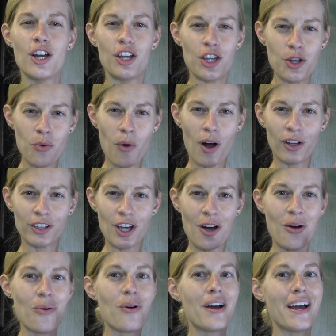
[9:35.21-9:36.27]
you all
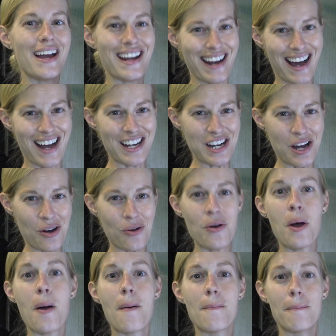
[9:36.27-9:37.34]
know, and I know,
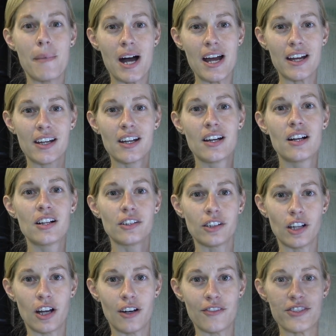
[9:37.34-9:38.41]
Mike
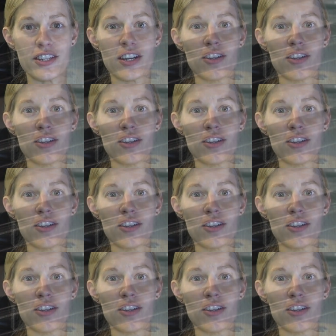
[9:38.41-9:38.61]
loves